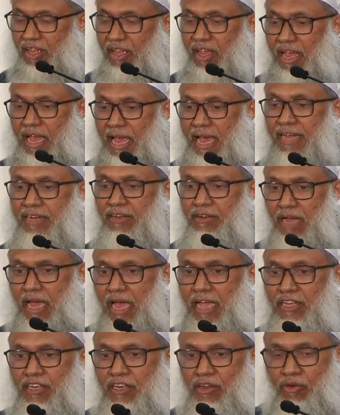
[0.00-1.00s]
and
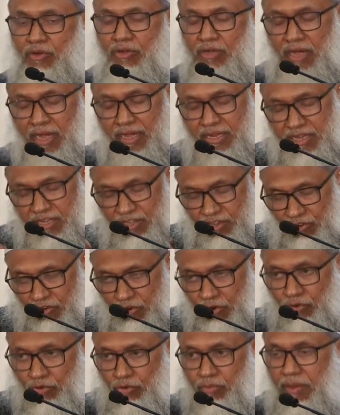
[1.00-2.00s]
I know I need to
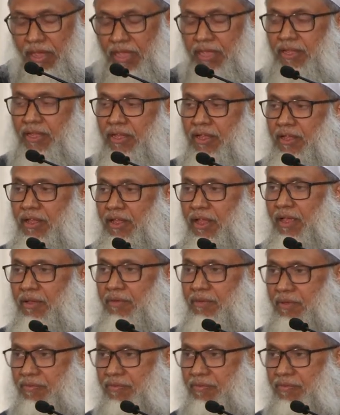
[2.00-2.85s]
go to my uh,